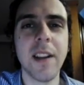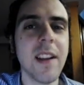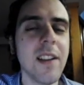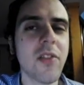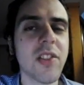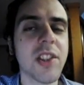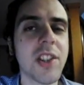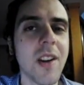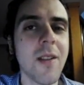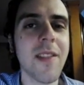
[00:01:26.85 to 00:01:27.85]
But it does
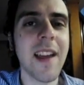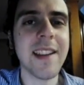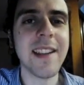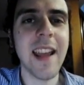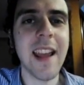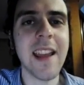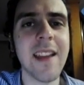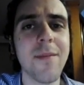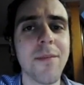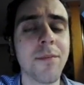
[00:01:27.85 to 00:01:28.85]
show that
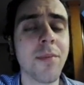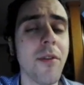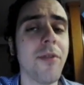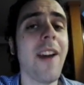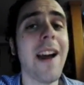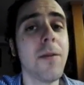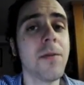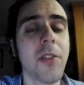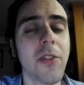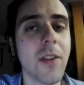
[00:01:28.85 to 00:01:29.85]
a
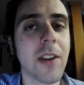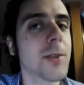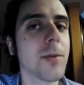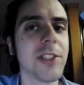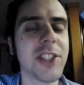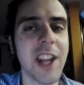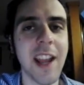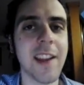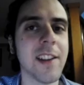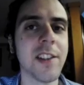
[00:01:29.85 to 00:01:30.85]
profound structural
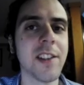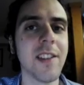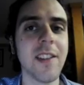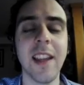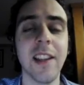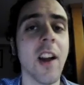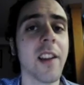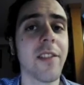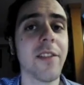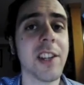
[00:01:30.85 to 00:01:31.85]
change, the
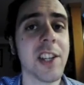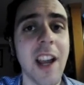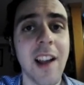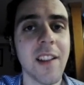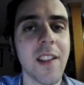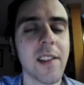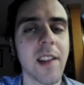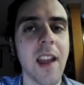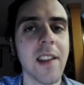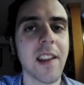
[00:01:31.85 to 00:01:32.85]
loss of a shell in this
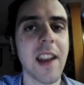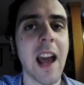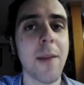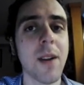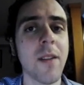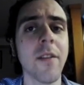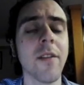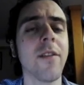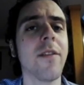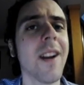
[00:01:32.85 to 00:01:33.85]
case, can happen
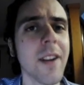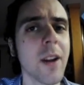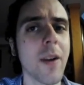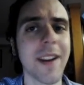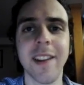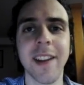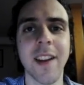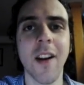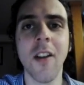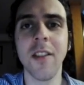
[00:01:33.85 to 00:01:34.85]
very
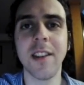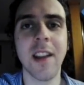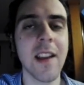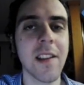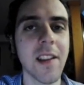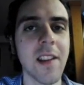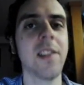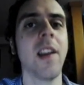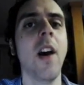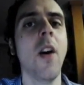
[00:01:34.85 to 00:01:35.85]
quickly. All it takes
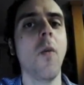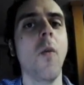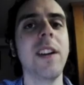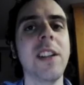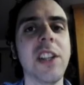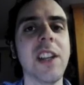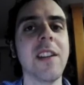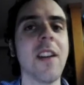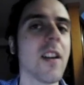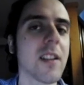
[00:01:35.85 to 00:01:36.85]
is one
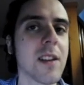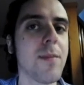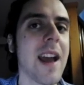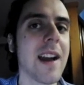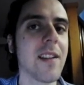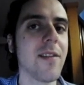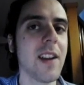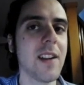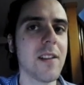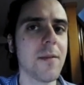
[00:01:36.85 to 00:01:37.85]
gene not to be
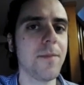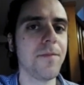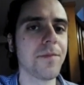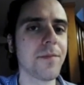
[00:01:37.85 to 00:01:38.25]
activated.